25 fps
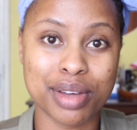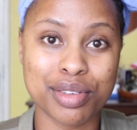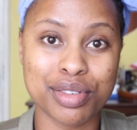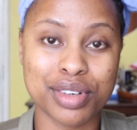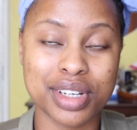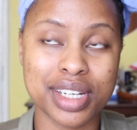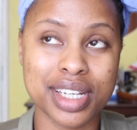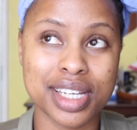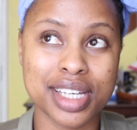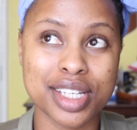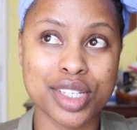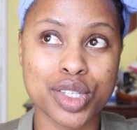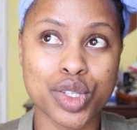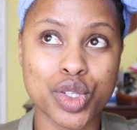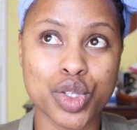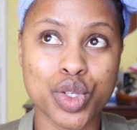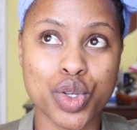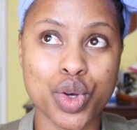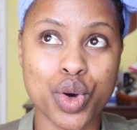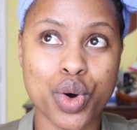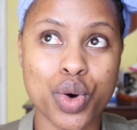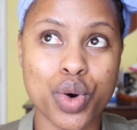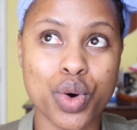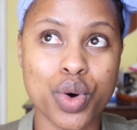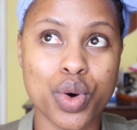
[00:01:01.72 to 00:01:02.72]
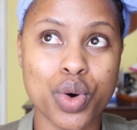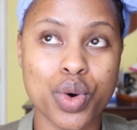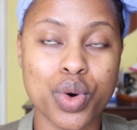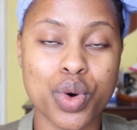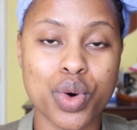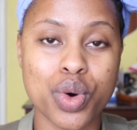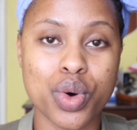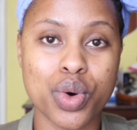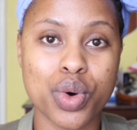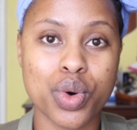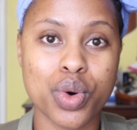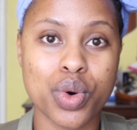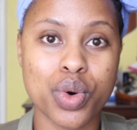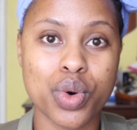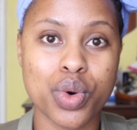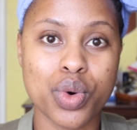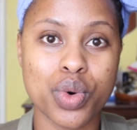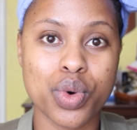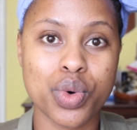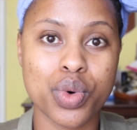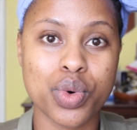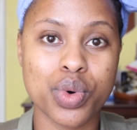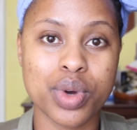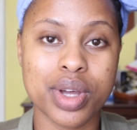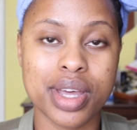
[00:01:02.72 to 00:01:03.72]
every day,
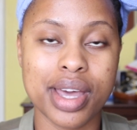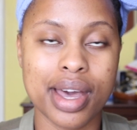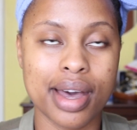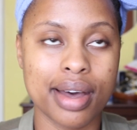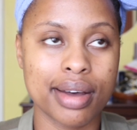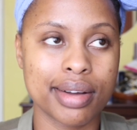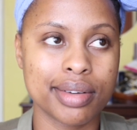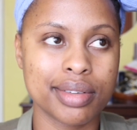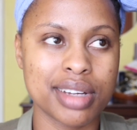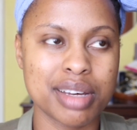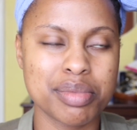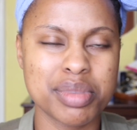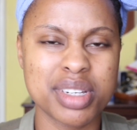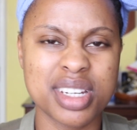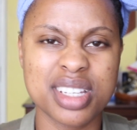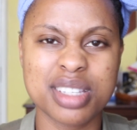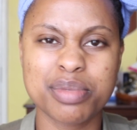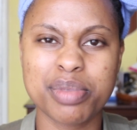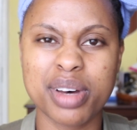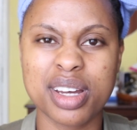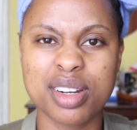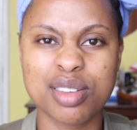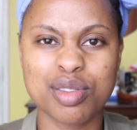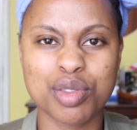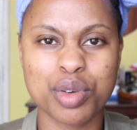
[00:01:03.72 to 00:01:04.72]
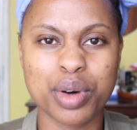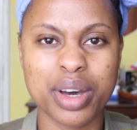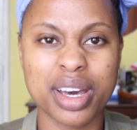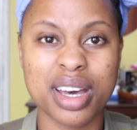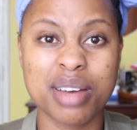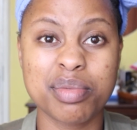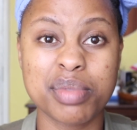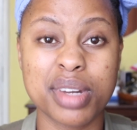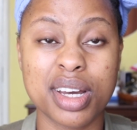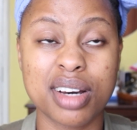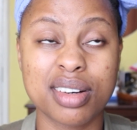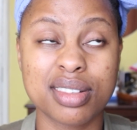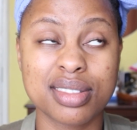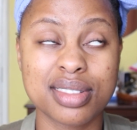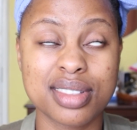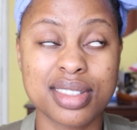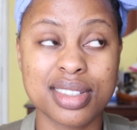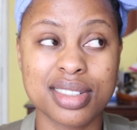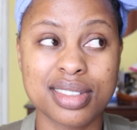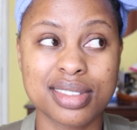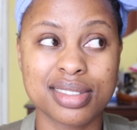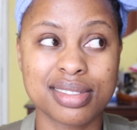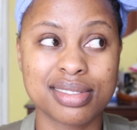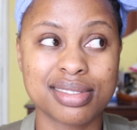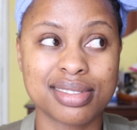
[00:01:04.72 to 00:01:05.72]
so yeah, I mean, it's part of who I am now,
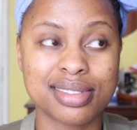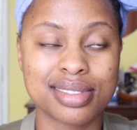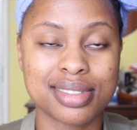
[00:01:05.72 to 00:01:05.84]
so